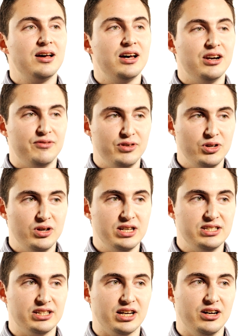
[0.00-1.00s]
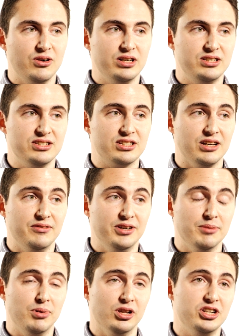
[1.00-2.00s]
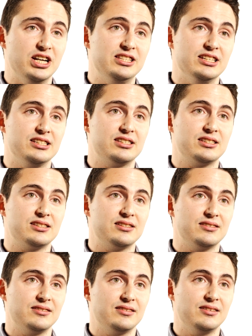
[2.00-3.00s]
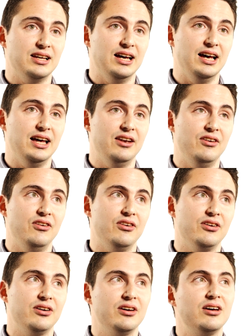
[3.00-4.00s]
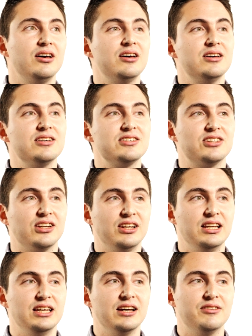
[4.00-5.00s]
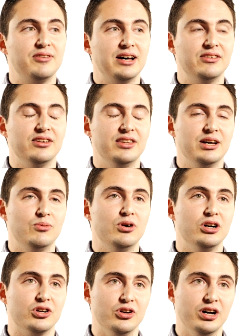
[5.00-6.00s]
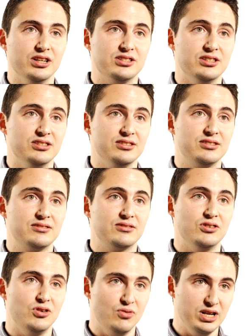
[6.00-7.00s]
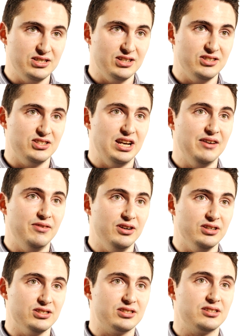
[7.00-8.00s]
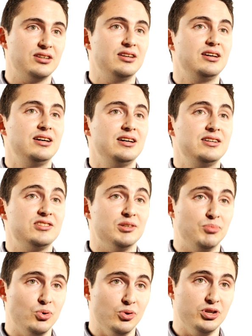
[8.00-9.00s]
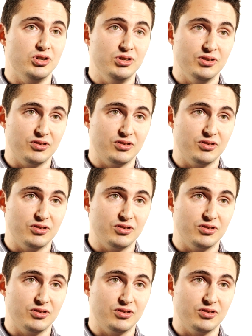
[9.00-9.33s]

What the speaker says: And a few years ago I discovered apologetics, and suddenly I found that there were good answers, good reasons and evidence to support the truth of